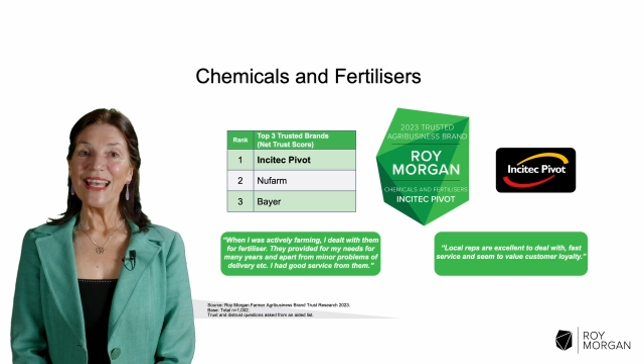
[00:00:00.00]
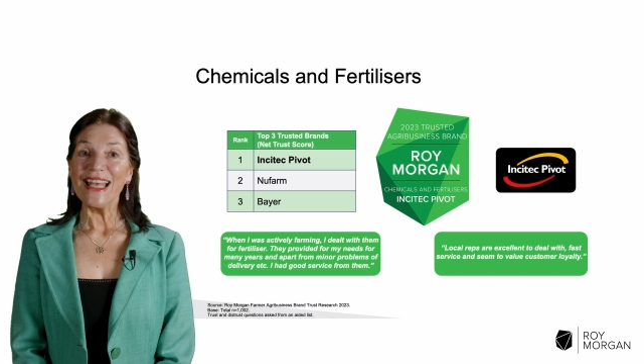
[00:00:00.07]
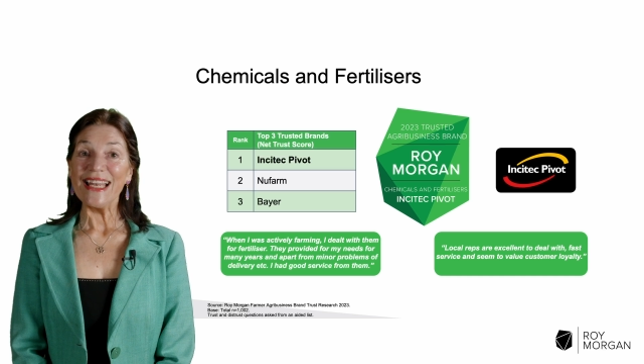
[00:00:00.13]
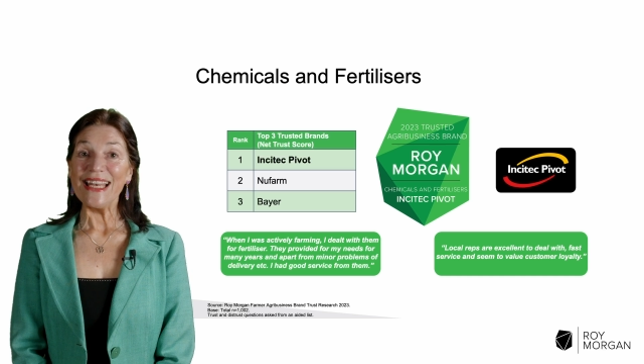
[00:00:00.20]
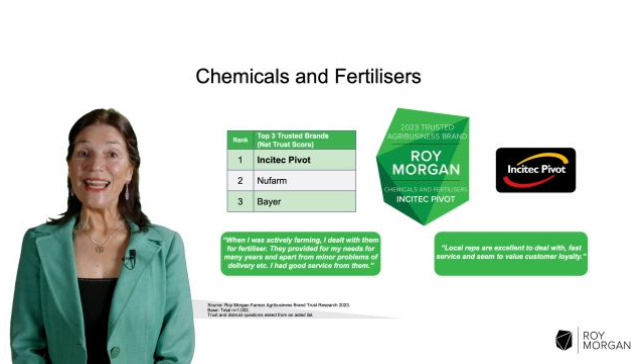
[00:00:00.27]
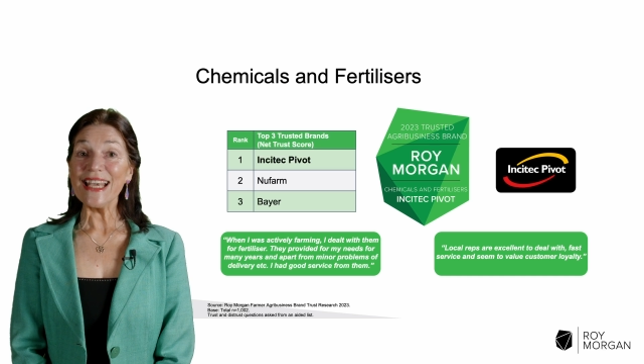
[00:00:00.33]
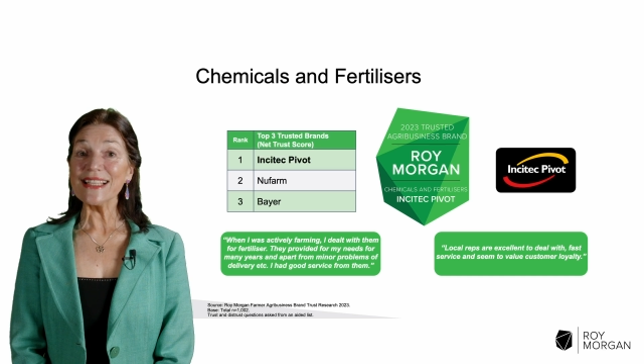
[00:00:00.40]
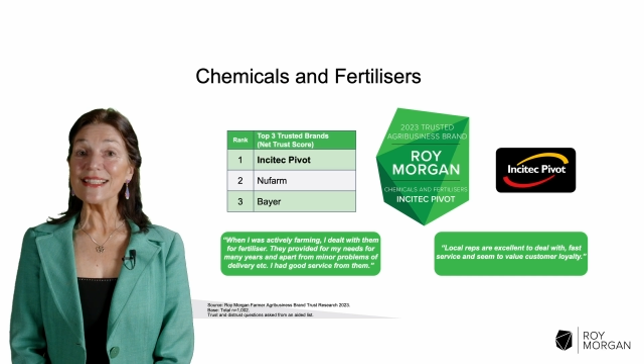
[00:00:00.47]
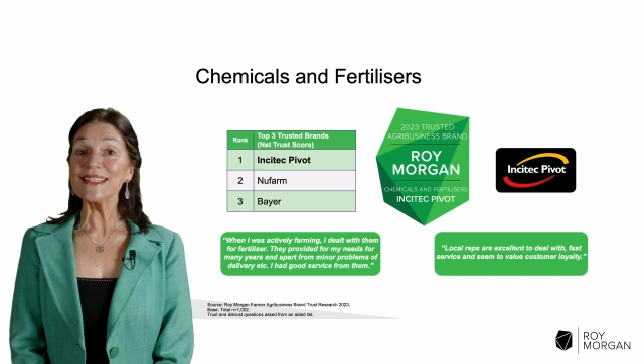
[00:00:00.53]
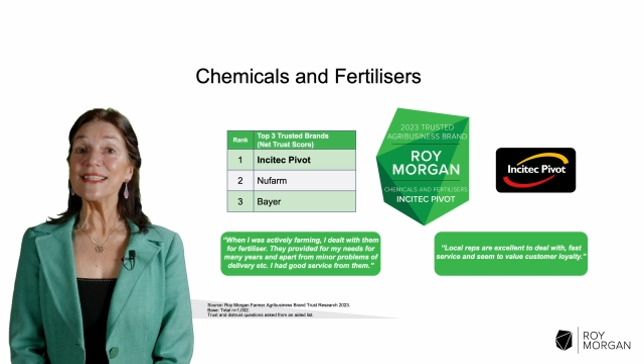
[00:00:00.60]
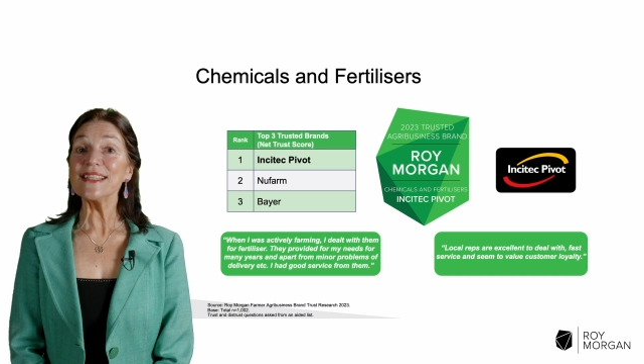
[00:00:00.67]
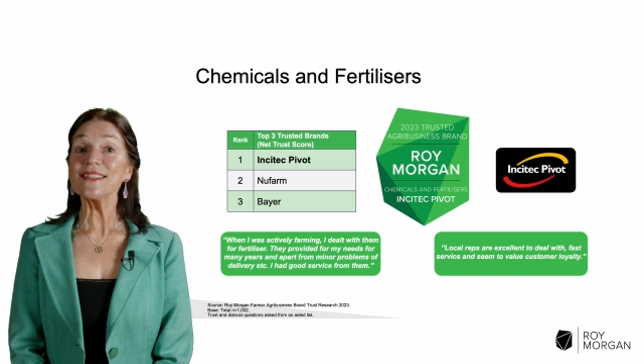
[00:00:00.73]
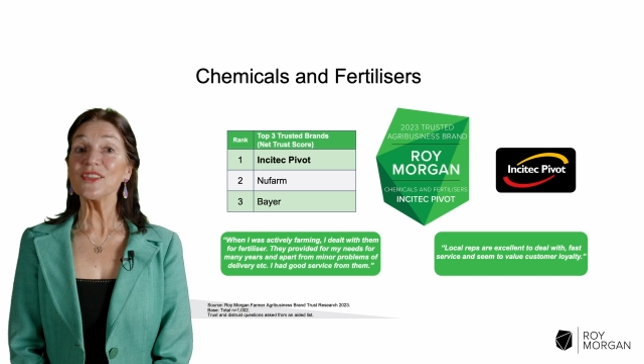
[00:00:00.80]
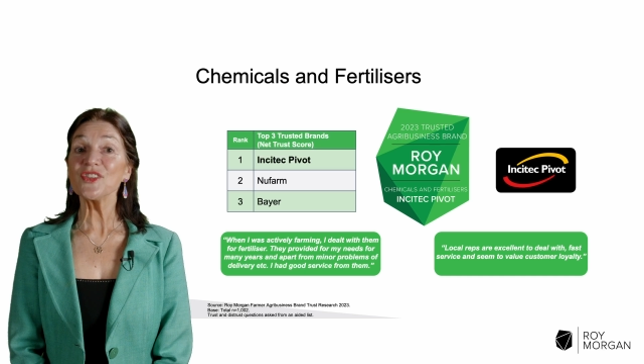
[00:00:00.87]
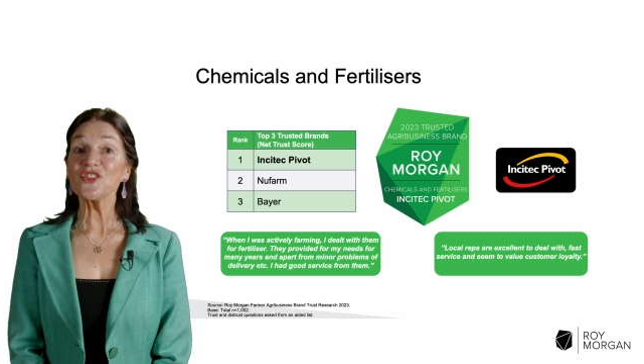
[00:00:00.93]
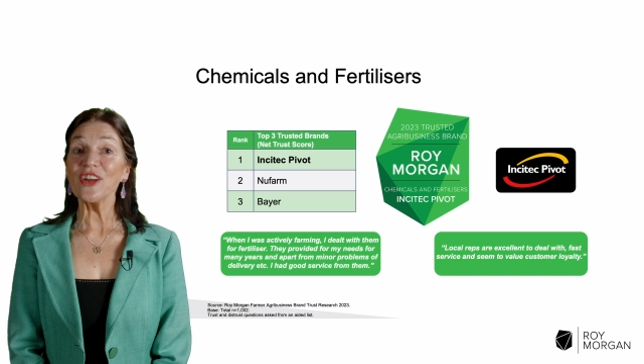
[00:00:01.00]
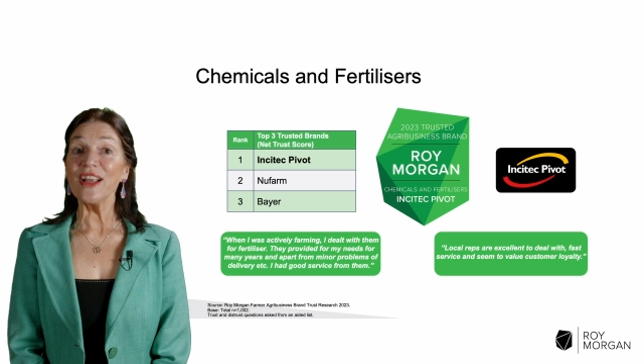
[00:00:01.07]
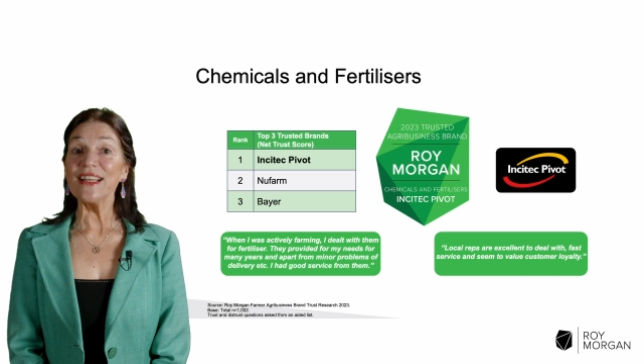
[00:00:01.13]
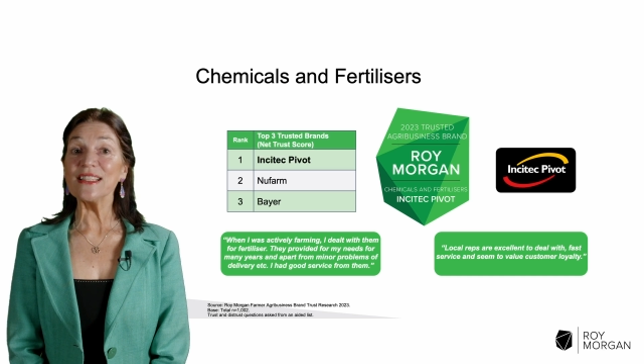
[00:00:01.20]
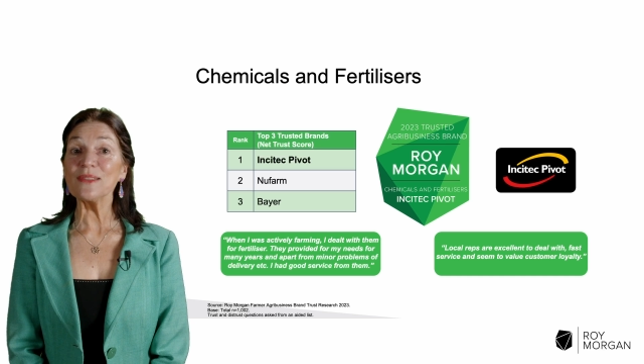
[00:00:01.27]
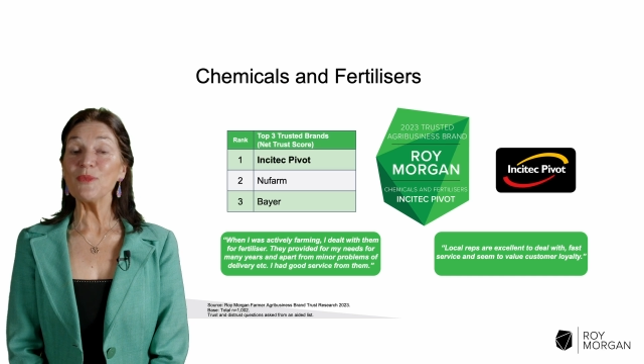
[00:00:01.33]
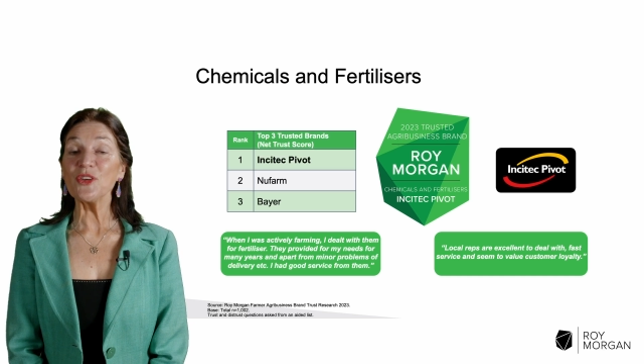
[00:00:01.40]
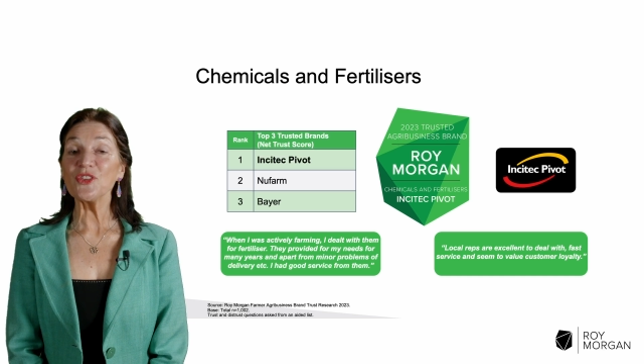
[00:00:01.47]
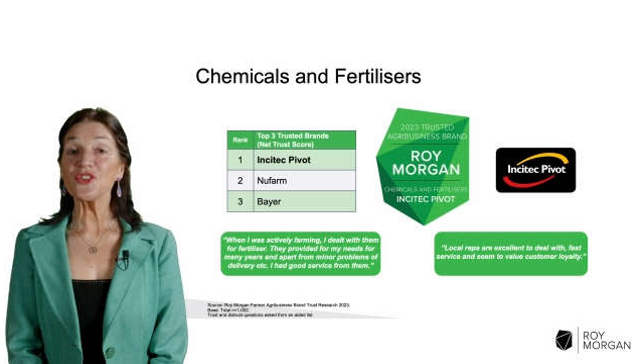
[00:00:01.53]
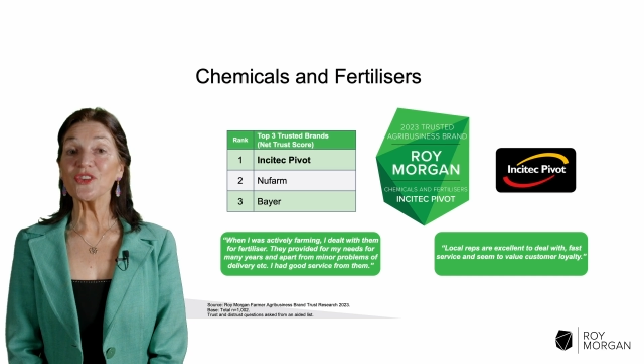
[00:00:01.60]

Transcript: Next is Australia's most